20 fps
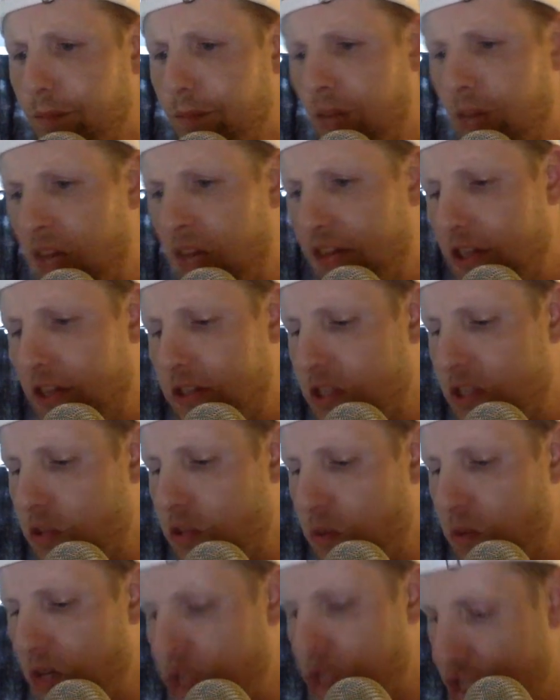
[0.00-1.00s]
There's this
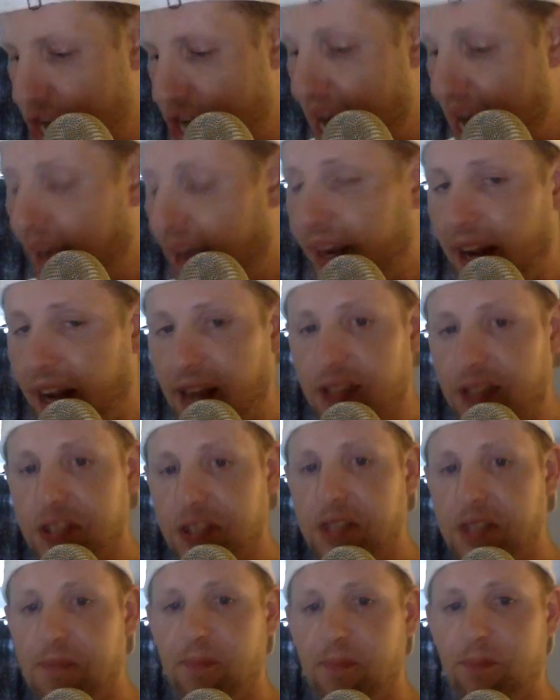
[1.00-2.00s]
one
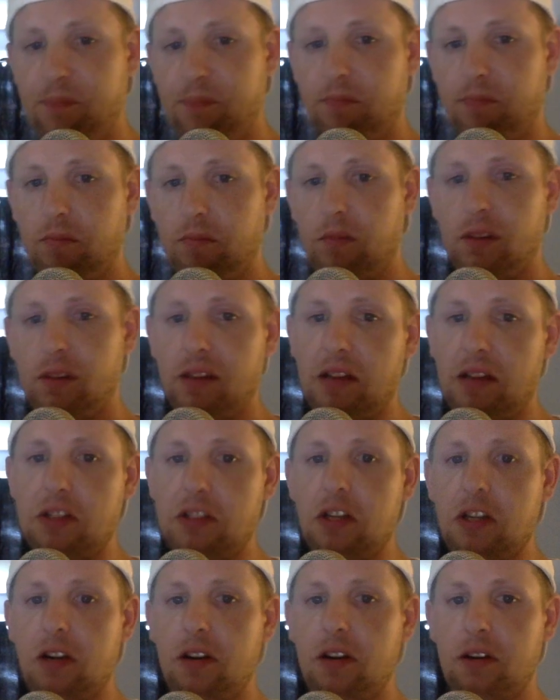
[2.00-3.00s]
jackass that's
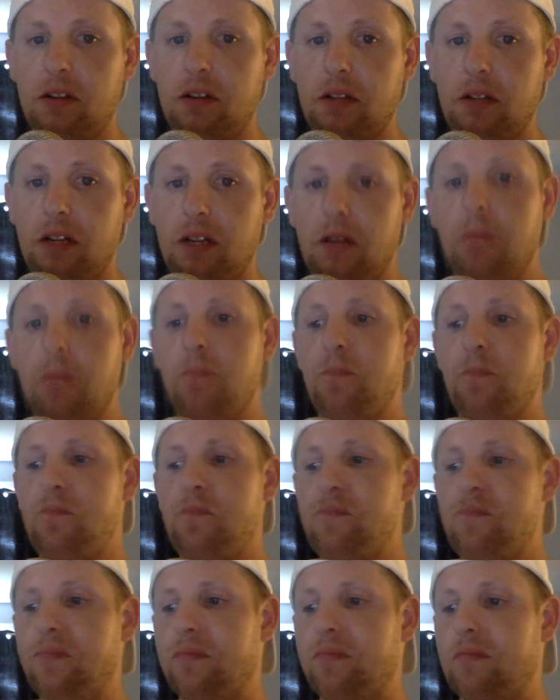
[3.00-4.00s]
on our
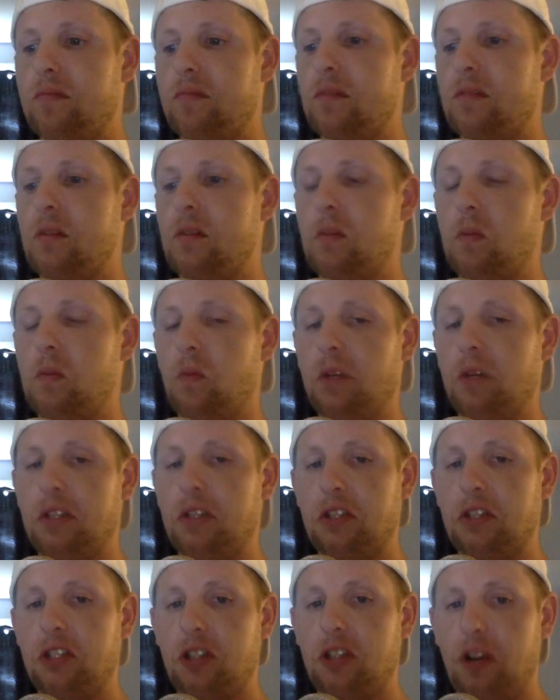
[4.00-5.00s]

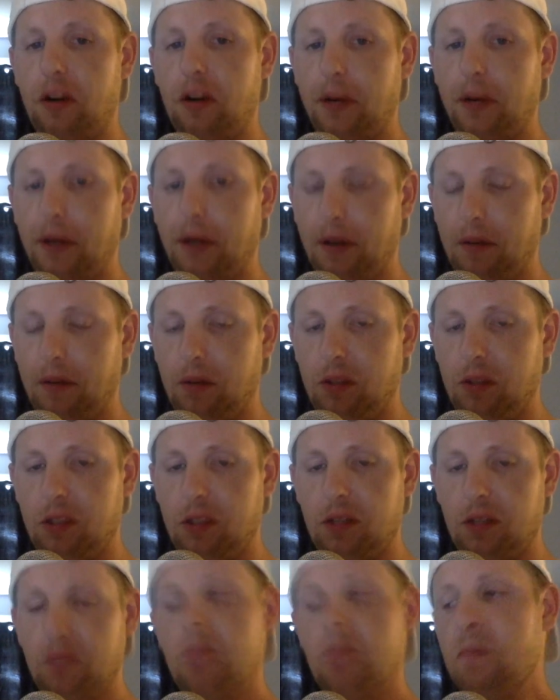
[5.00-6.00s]
Windsor Star here in Windsor.